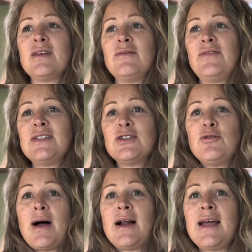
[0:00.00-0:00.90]
physical
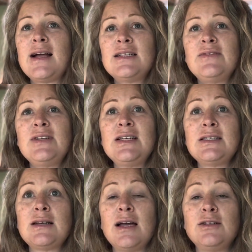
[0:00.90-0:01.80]
body activities,
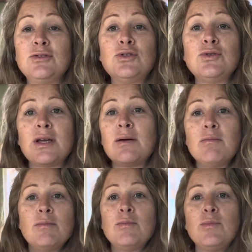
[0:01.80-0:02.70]
and I do too, like
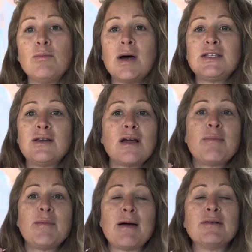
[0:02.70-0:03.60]
muscling up
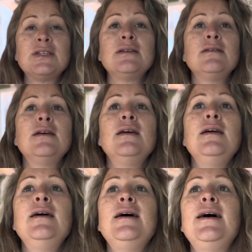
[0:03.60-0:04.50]
a mountain.
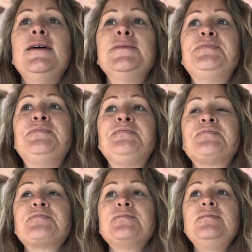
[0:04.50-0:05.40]
And
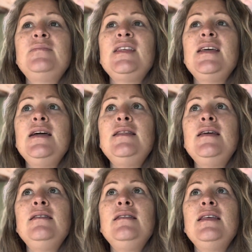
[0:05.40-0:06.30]

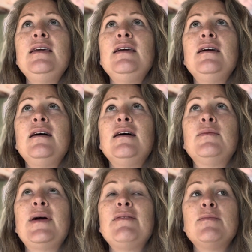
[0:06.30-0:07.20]
then the
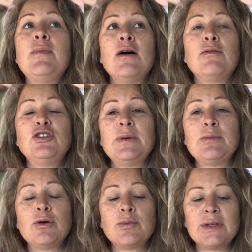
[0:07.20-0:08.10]
way of the monk, which would be
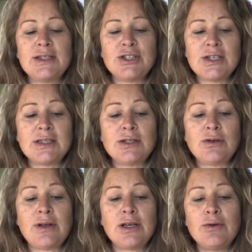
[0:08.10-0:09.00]
more religious, and so
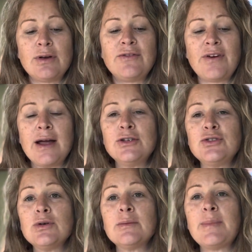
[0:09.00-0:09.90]
like you could find
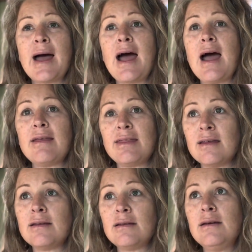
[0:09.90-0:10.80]
your path
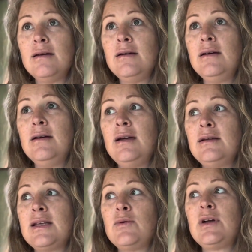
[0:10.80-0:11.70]
and
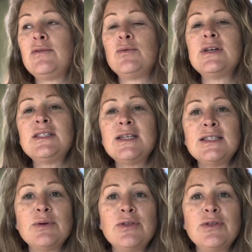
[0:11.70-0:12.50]
like whatever resonates with